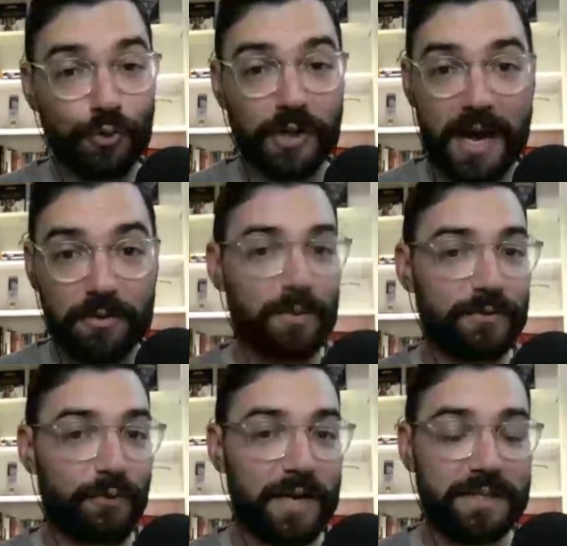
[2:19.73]
the way that it
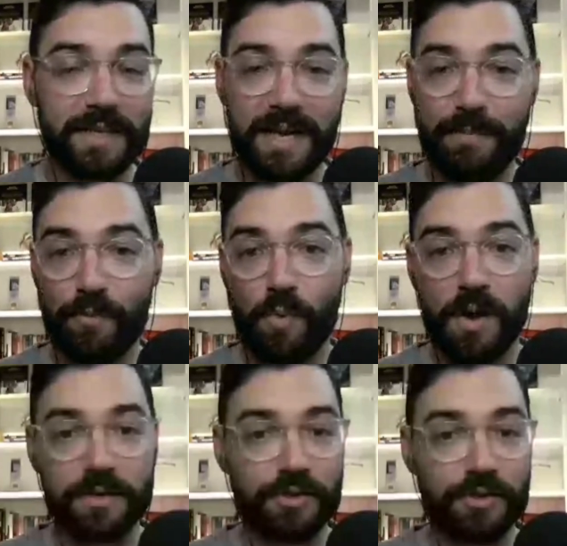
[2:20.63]
was phrased him
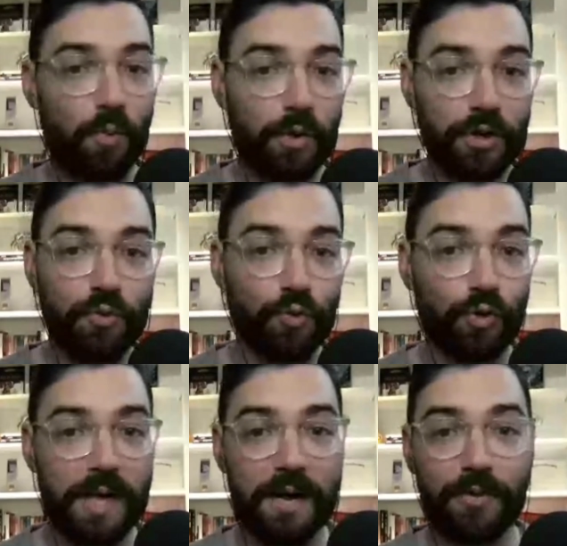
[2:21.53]
was, you know, will you
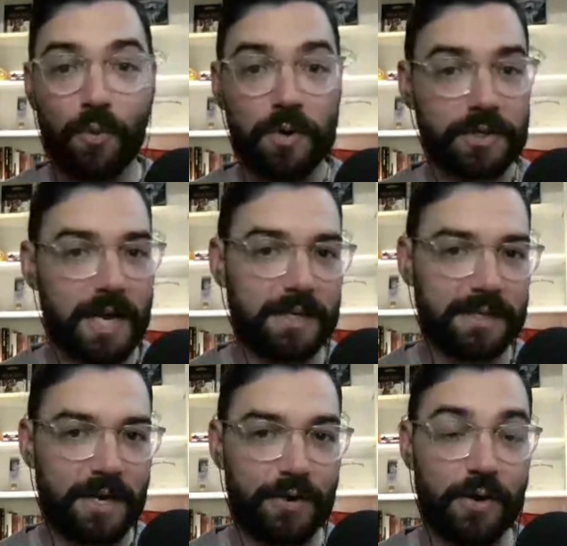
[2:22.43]
rule out the worst case
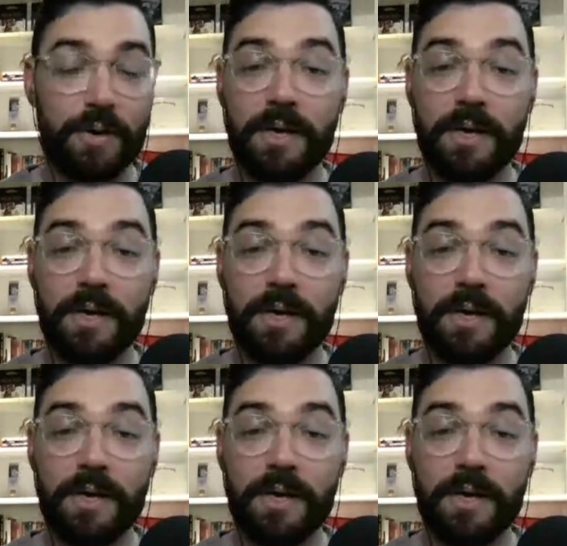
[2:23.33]
scenario?